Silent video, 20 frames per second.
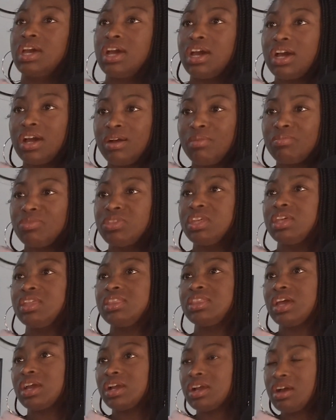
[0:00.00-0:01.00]

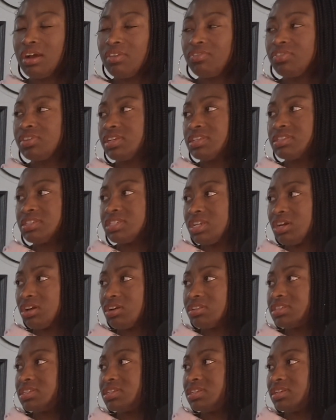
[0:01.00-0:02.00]
then that confidence
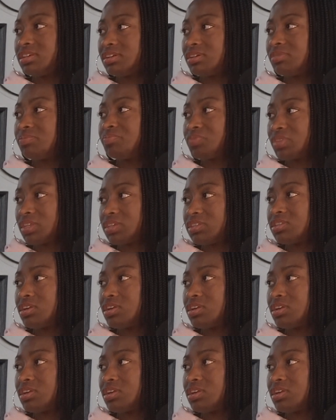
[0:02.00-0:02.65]
starts to